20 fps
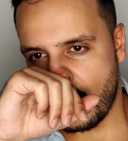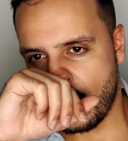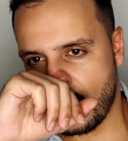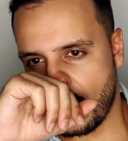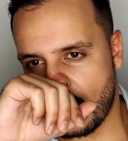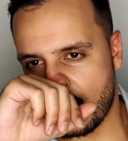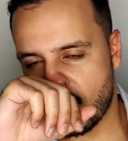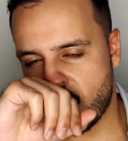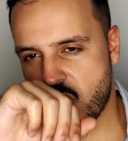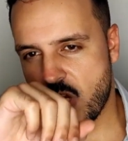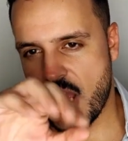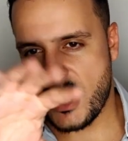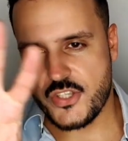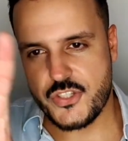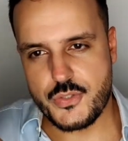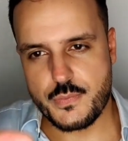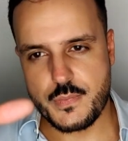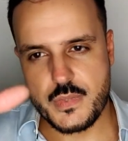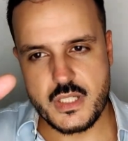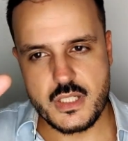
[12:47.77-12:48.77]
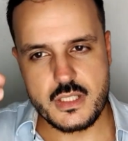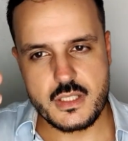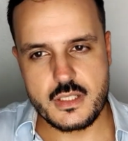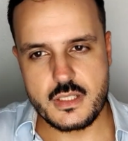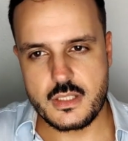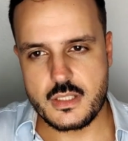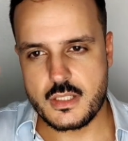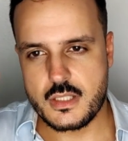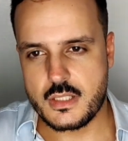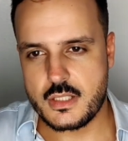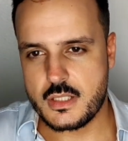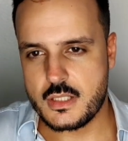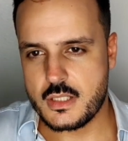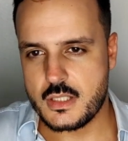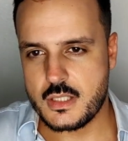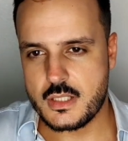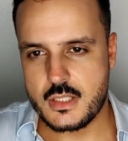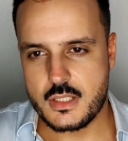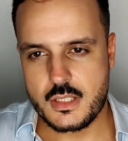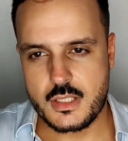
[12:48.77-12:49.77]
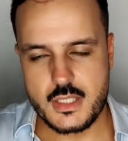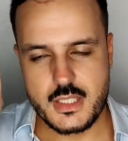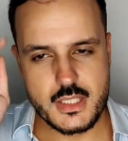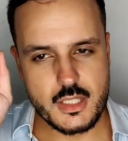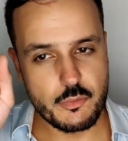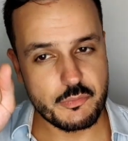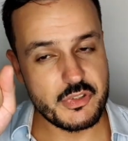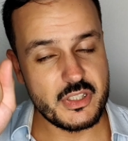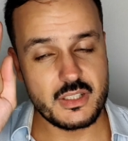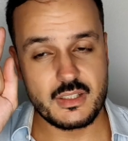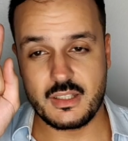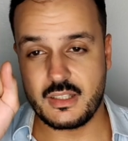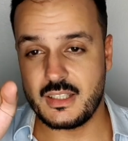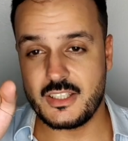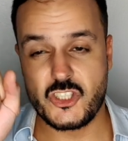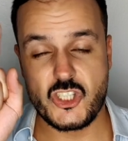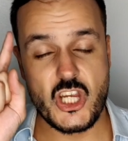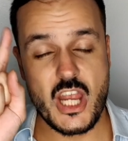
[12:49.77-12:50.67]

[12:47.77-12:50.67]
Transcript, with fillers: uh, Jasmine, something.